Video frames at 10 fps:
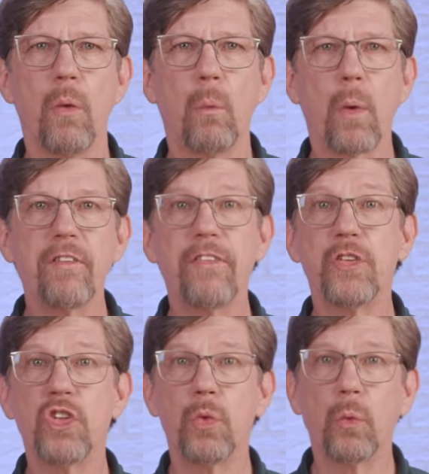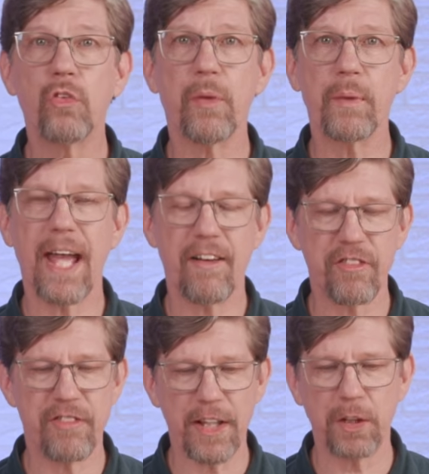One of the tools that we have
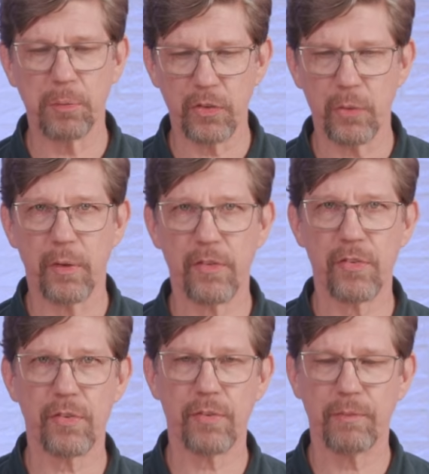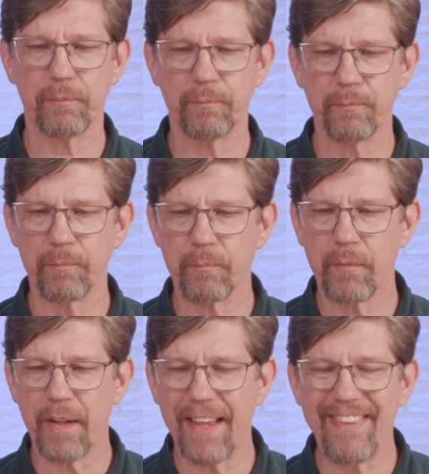available to us,
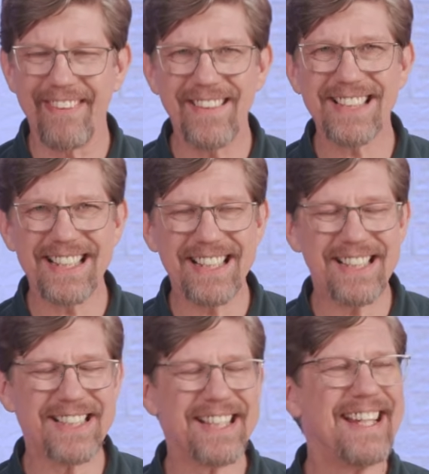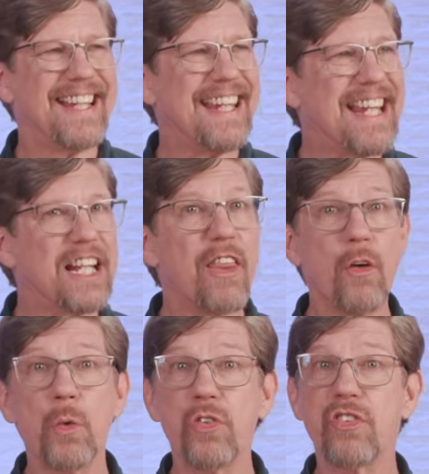and this is in
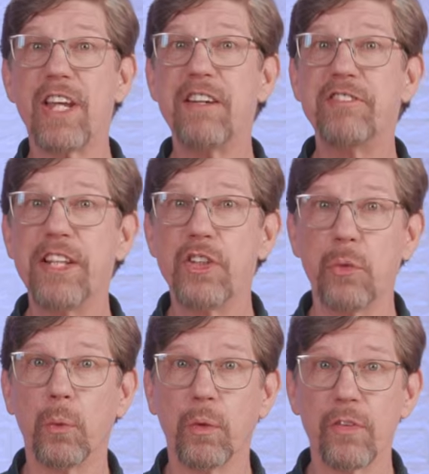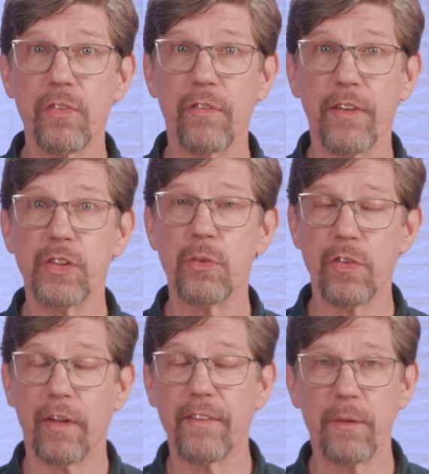those safety tools that you
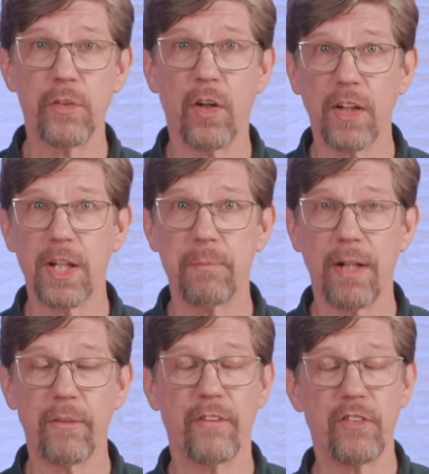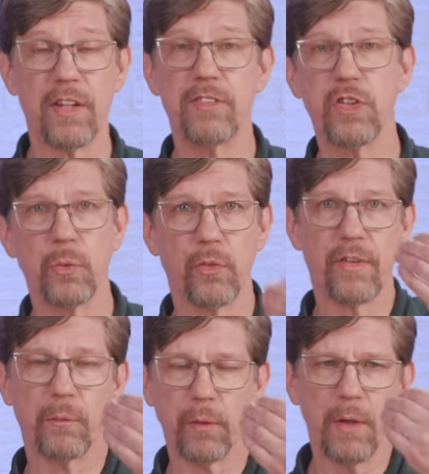saw that I was talking about, the safety tools
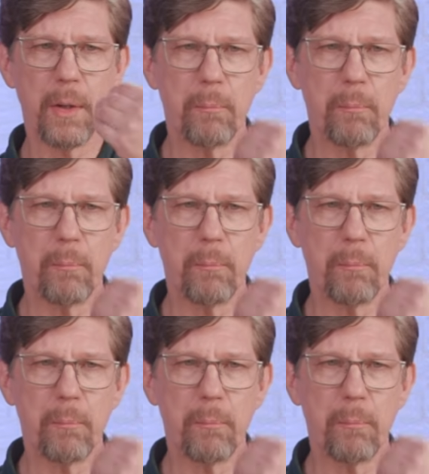that were